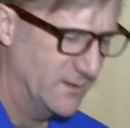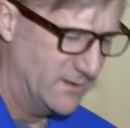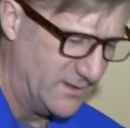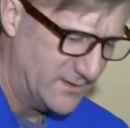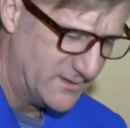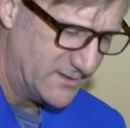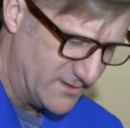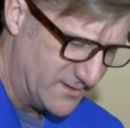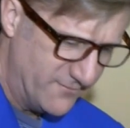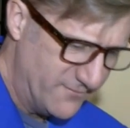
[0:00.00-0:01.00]
it's
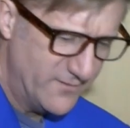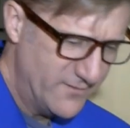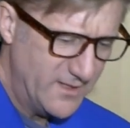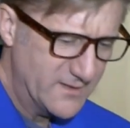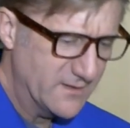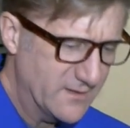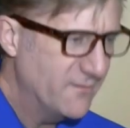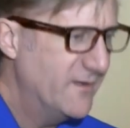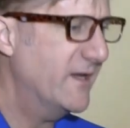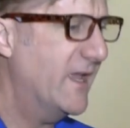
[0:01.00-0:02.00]
at the
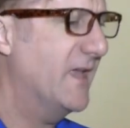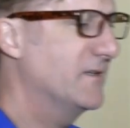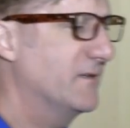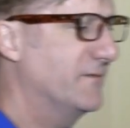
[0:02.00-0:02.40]
very end of